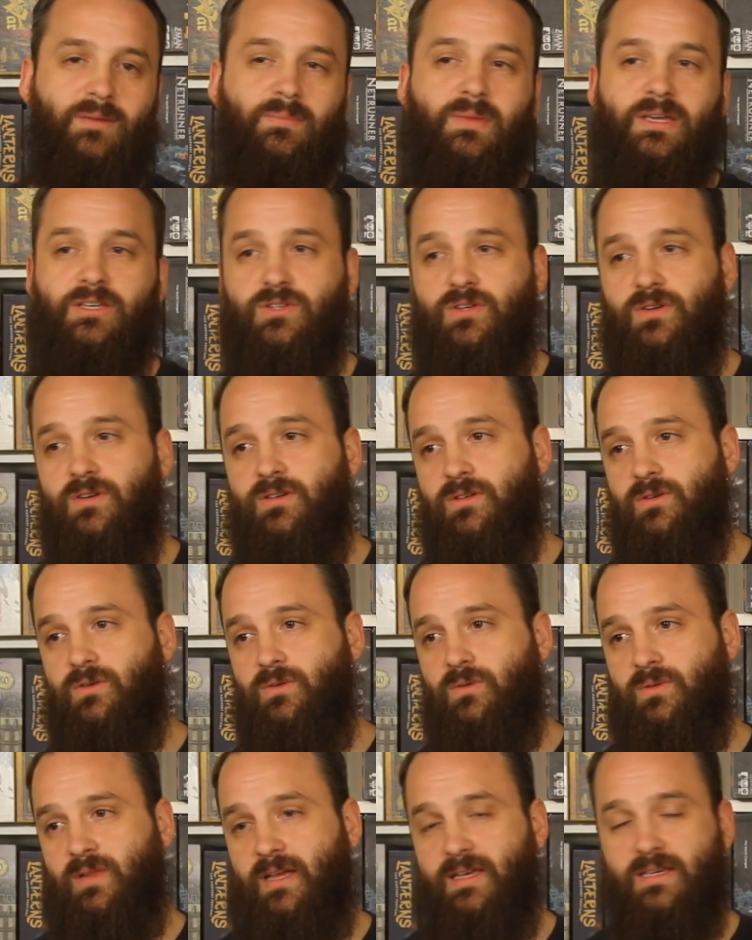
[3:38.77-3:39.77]
Make sure
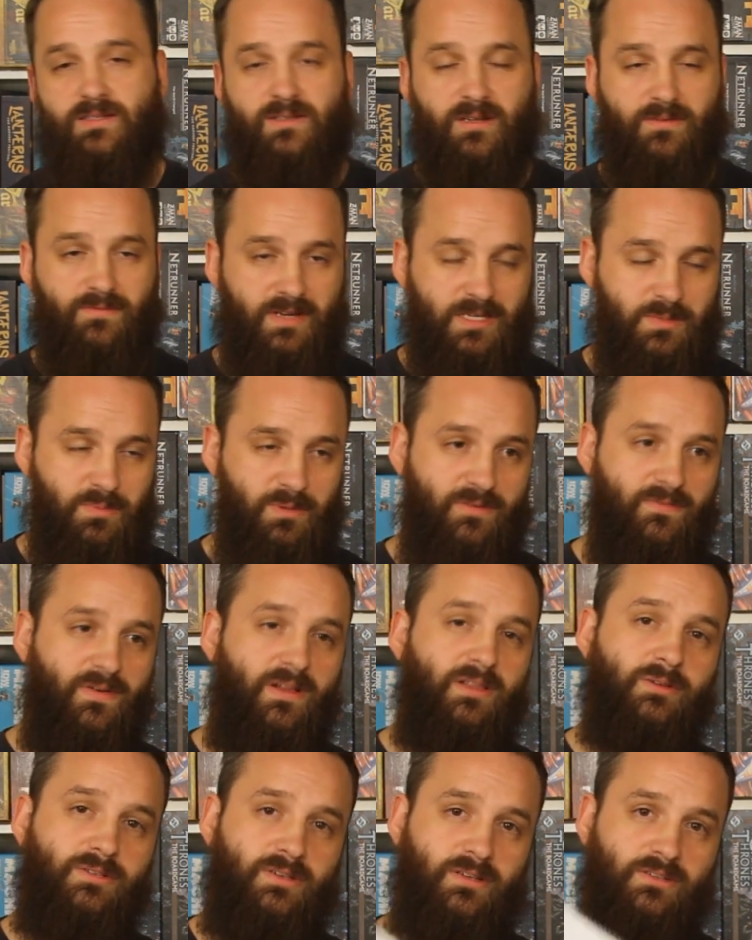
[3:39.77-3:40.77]
you like us on Facebook,
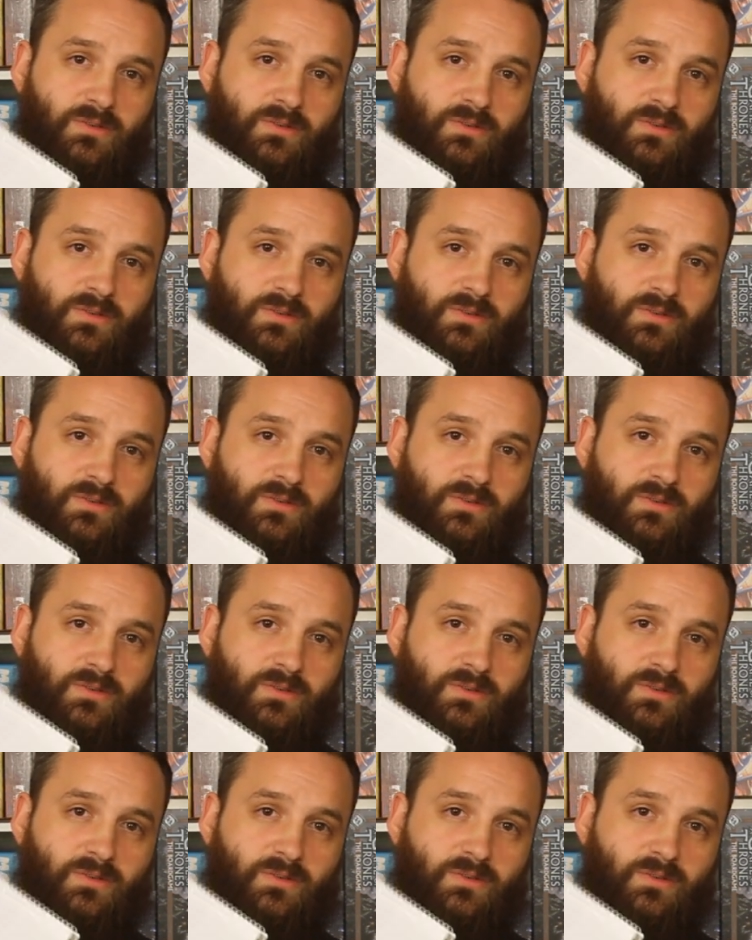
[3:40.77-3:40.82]
follow us